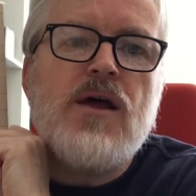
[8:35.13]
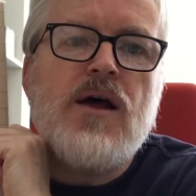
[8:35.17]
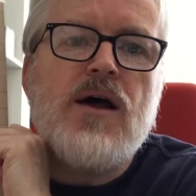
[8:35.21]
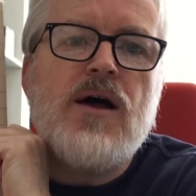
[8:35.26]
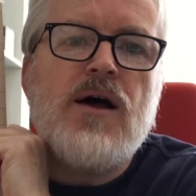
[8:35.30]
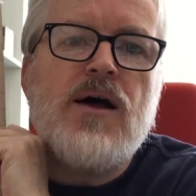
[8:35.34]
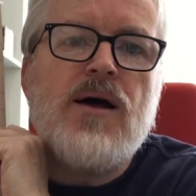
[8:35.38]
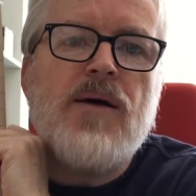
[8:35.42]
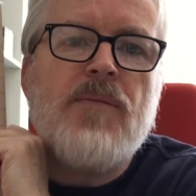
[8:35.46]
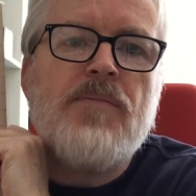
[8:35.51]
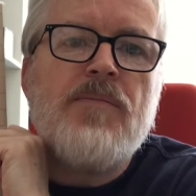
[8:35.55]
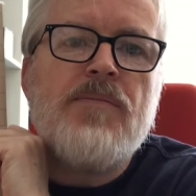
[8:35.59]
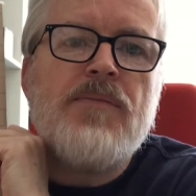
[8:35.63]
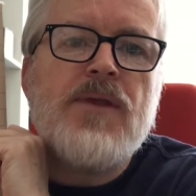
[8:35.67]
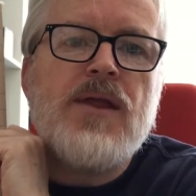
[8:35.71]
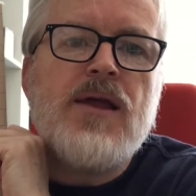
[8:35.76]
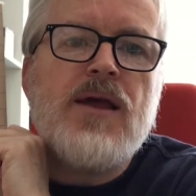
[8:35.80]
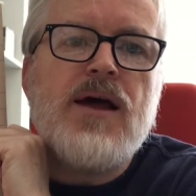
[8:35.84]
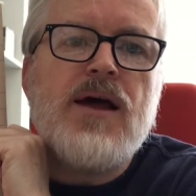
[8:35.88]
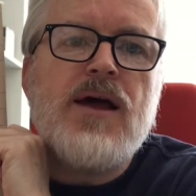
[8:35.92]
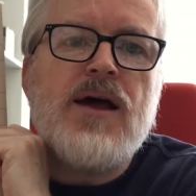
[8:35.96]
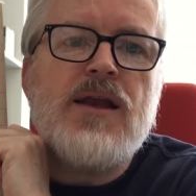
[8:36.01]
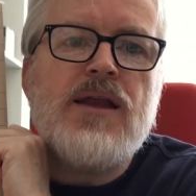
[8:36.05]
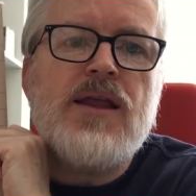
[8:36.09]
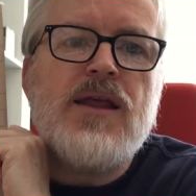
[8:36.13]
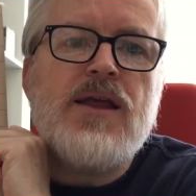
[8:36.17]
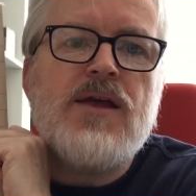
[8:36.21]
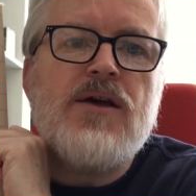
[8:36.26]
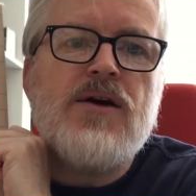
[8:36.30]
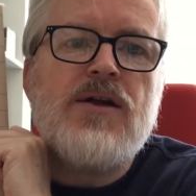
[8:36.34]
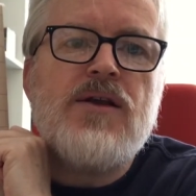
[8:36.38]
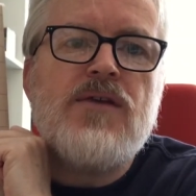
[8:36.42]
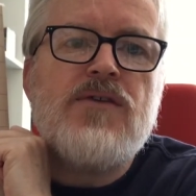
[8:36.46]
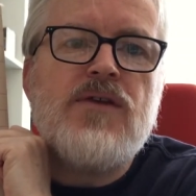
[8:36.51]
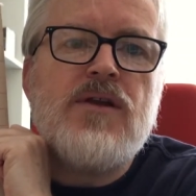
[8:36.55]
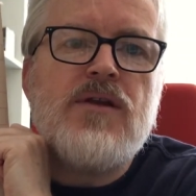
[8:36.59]
and he
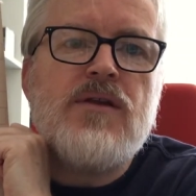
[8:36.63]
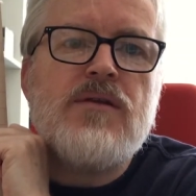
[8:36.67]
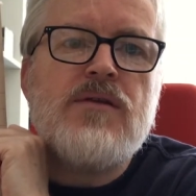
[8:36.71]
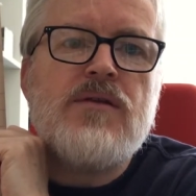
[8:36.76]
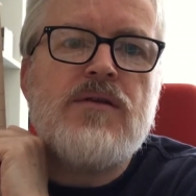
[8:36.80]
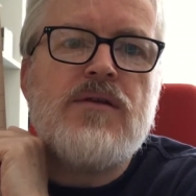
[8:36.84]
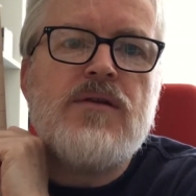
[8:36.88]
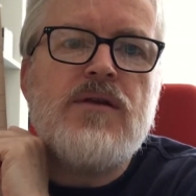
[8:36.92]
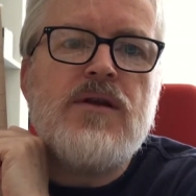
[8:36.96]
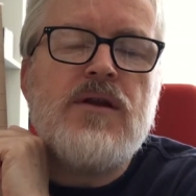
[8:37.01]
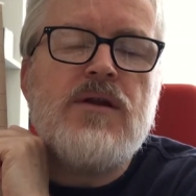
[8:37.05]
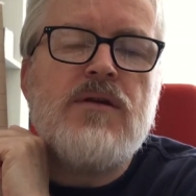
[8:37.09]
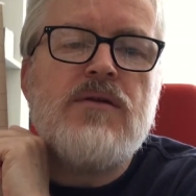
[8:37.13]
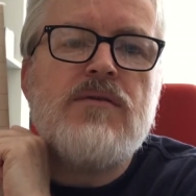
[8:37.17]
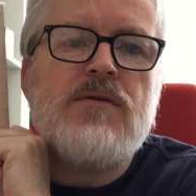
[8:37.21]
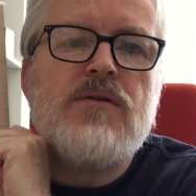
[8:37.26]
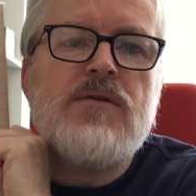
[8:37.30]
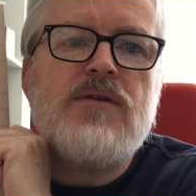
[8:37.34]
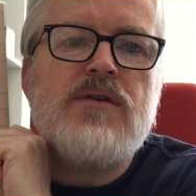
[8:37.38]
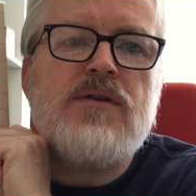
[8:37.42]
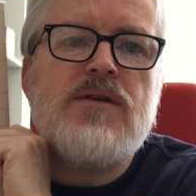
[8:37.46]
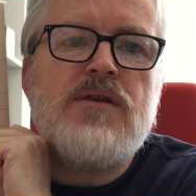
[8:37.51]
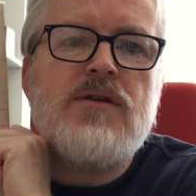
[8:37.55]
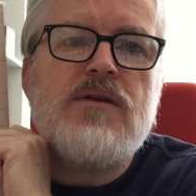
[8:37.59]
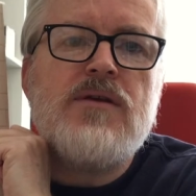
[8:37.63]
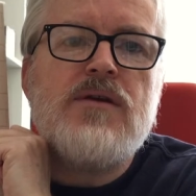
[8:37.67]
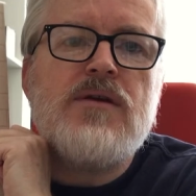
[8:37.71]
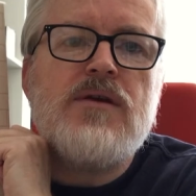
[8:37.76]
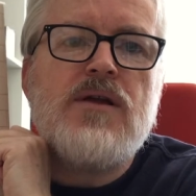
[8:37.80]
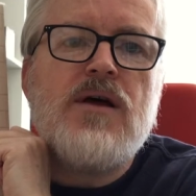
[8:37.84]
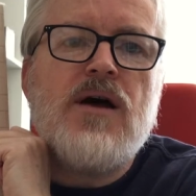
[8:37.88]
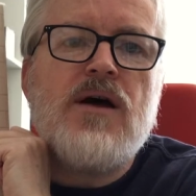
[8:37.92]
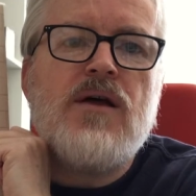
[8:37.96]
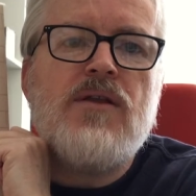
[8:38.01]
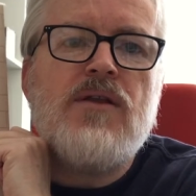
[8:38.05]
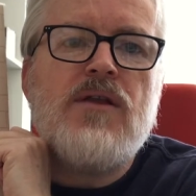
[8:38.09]
kind of said,
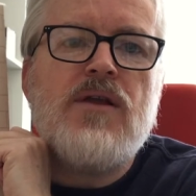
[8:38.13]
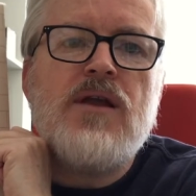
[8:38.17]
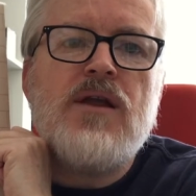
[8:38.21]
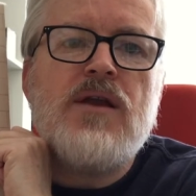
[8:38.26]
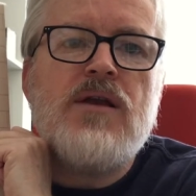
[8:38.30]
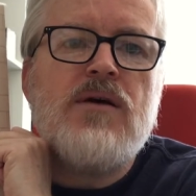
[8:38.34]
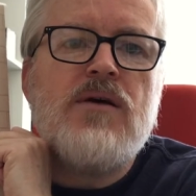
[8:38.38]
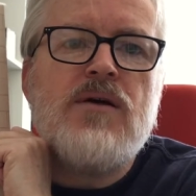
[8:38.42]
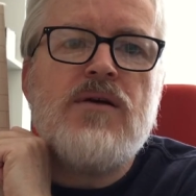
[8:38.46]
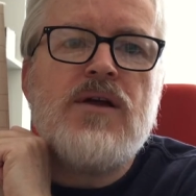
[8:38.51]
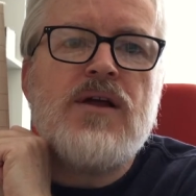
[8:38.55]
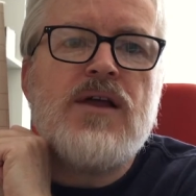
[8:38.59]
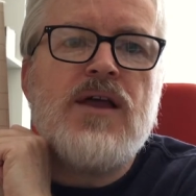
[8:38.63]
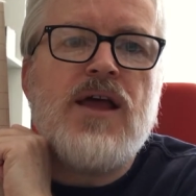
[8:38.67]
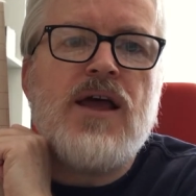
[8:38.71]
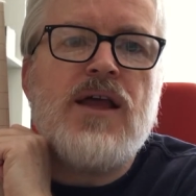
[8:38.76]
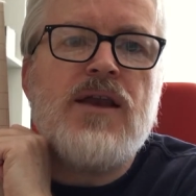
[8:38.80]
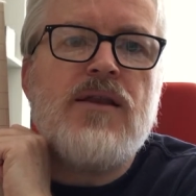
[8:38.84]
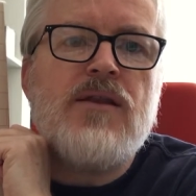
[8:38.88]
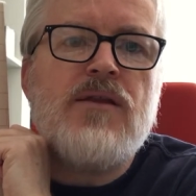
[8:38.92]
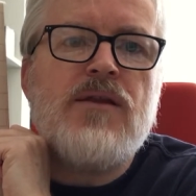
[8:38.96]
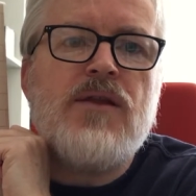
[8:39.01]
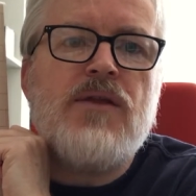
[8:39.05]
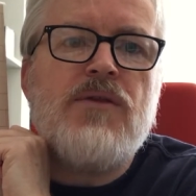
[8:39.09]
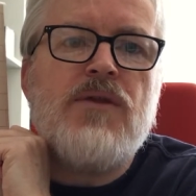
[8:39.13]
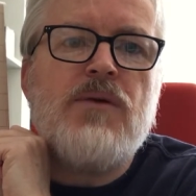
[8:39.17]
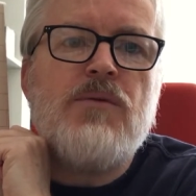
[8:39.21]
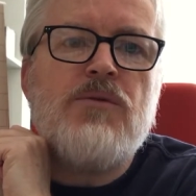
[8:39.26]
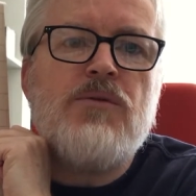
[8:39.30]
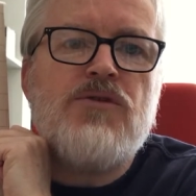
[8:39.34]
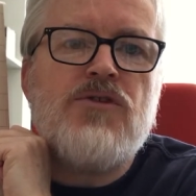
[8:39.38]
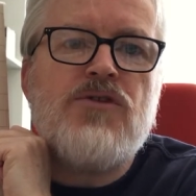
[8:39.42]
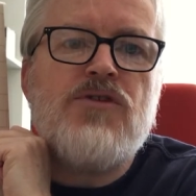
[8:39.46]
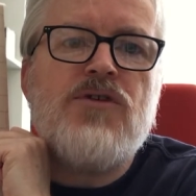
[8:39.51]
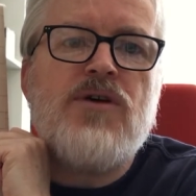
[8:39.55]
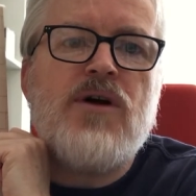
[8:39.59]
again, there
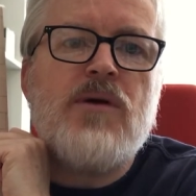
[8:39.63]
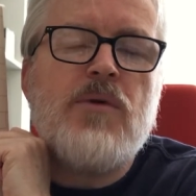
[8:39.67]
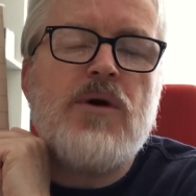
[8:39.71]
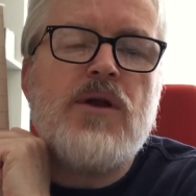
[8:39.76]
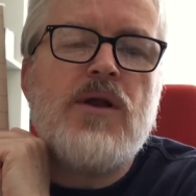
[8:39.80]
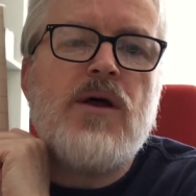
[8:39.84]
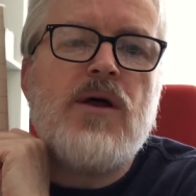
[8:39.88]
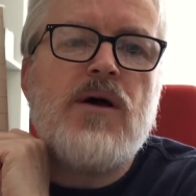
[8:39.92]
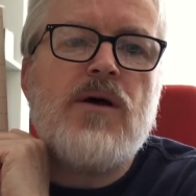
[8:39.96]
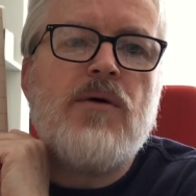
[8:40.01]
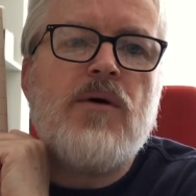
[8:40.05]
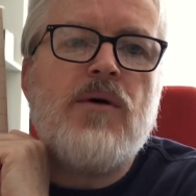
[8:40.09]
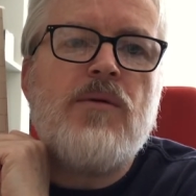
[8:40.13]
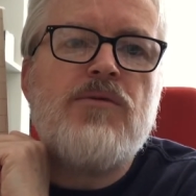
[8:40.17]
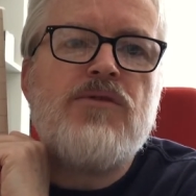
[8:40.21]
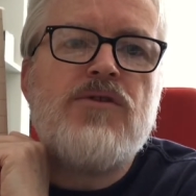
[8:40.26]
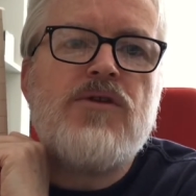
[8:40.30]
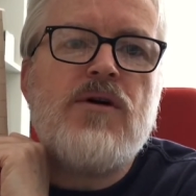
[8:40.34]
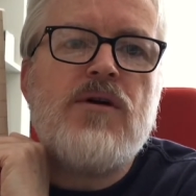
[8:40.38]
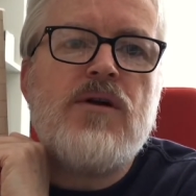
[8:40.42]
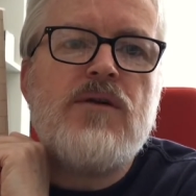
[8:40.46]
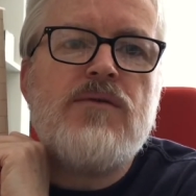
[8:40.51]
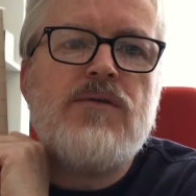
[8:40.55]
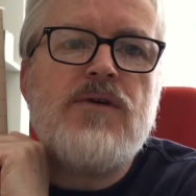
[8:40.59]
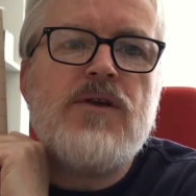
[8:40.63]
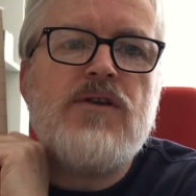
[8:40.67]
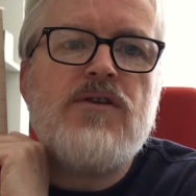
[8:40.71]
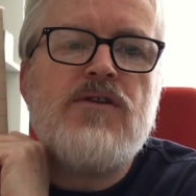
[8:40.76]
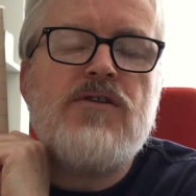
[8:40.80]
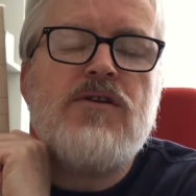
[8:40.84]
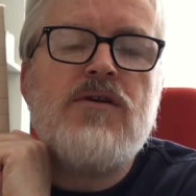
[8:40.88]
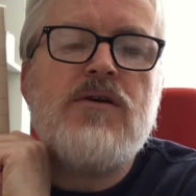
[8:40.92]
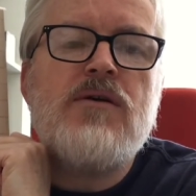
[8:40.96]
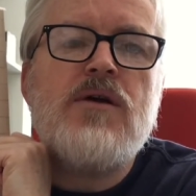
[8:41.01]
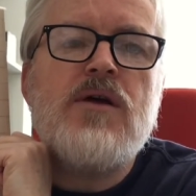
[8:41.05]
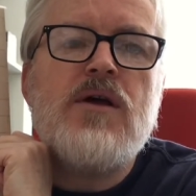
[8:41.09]
was a time when I was kind of
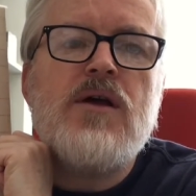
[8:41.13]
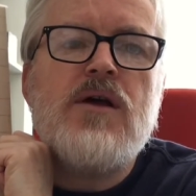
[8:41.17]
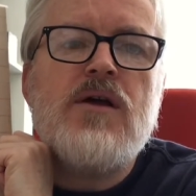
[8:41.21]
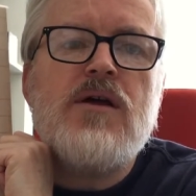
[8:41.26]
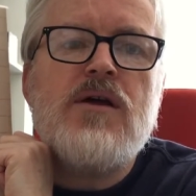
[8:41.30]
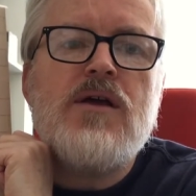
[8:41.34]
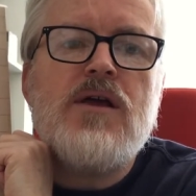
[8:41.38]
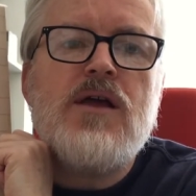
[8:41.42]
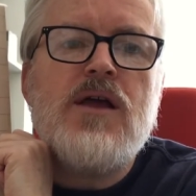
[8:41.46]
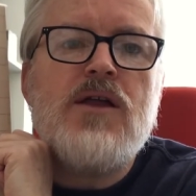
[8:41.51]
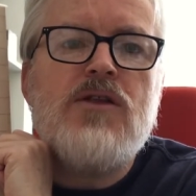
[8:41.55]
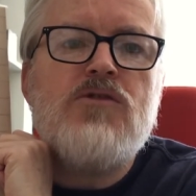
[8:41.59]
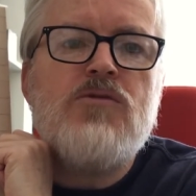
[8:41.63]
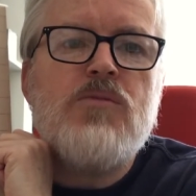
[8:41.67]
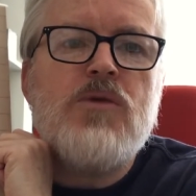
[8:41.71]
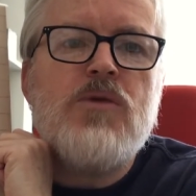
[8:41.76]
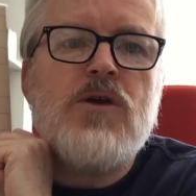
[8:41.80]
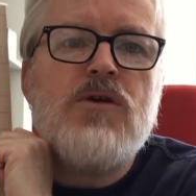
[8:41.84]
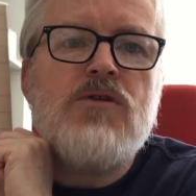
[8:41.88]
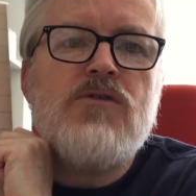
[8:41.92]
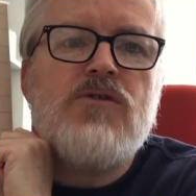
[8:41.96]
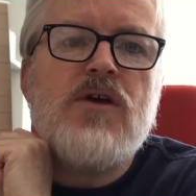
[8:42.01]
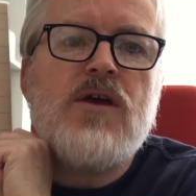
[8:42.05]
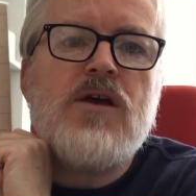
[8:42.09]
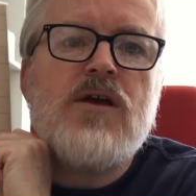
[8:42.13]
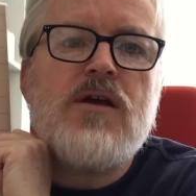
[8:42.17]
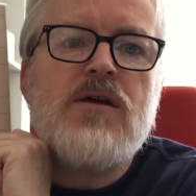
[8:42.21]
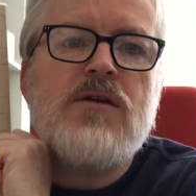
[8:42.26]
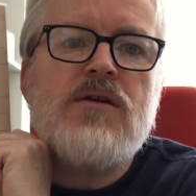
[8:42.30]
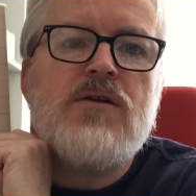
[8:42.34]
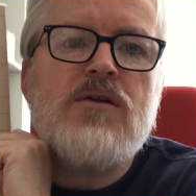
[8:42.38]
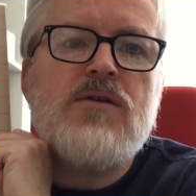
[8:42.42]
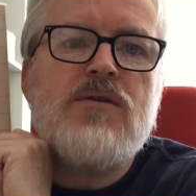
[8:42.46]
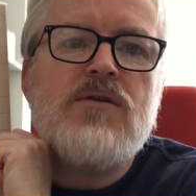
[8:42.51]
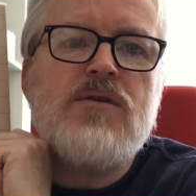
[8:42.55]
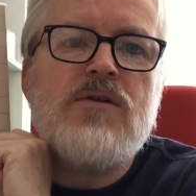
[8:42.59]
into kids' music
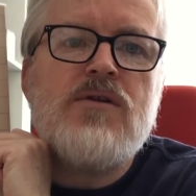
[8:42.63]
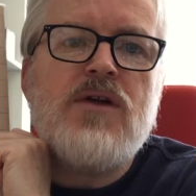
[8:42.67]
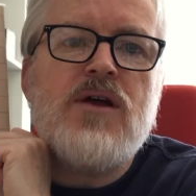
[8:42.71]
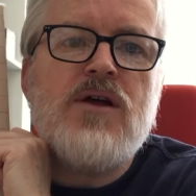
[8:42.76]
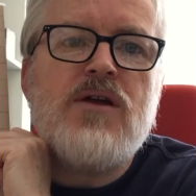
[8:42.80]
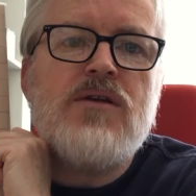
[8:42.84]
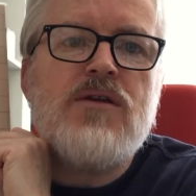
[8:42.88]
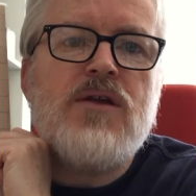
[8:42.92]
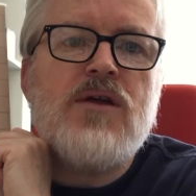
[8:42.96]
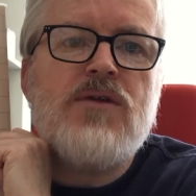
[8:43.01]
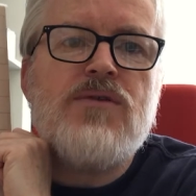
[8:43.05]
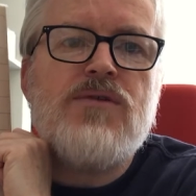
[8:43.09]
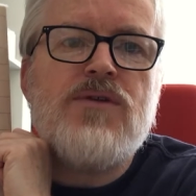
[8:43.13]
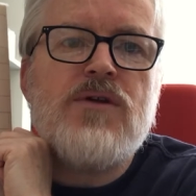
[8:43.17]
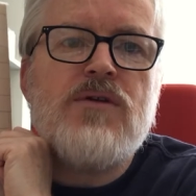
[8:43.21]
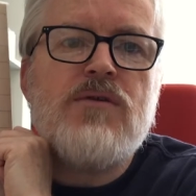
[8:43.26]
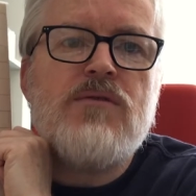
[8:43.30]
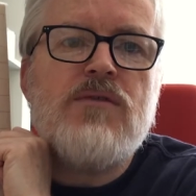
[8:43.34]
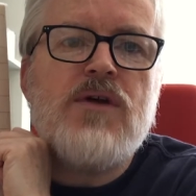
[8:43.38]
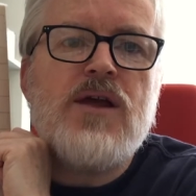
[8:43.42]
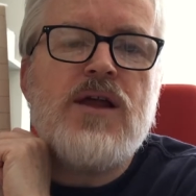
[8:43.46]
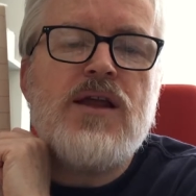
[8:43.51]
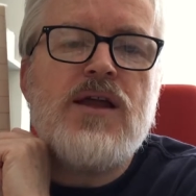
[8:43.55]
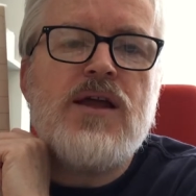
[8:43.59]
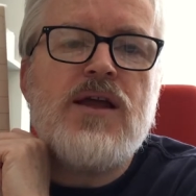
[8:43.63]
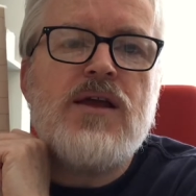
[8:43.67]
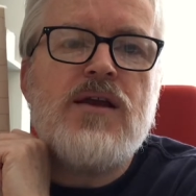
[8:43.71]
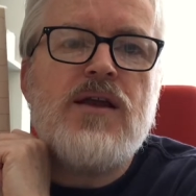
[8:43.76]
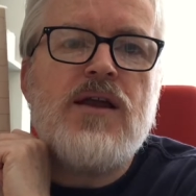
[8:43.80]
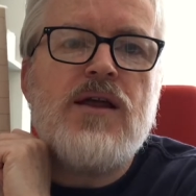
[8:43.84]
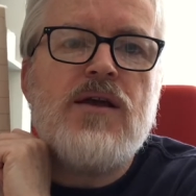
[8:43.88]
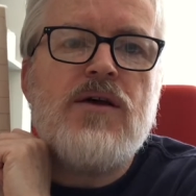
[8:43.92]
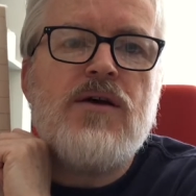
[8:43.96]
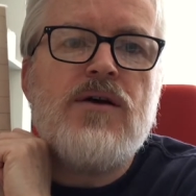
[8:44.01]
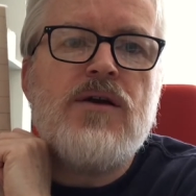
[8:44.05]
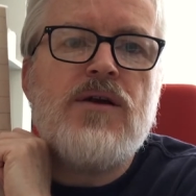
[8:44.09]
and nothing really, and he
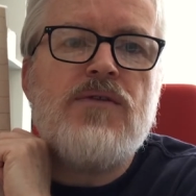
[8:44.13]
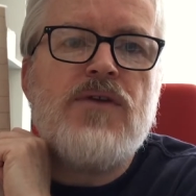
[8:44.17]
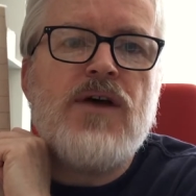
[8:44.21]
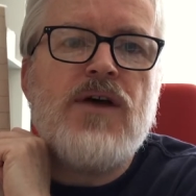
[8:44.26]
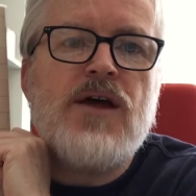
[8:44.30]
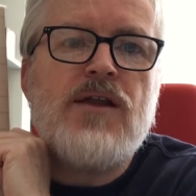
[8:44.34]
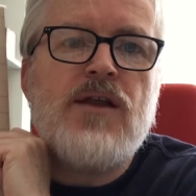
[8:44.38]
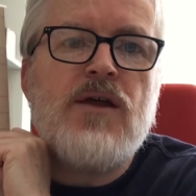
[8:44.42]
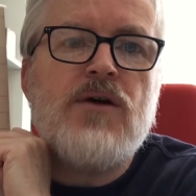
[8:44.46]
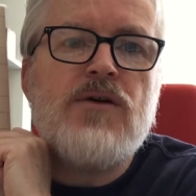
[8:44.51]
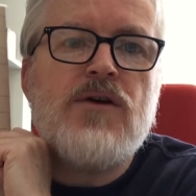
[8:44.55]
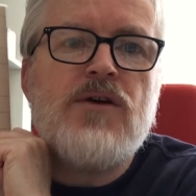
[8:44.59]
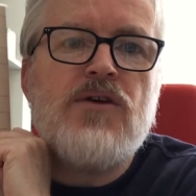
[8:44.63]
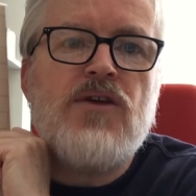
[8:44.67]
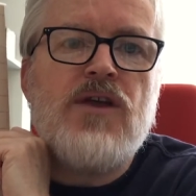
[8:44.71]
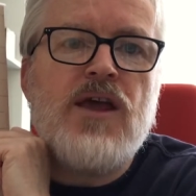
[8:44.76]
kind of had it on.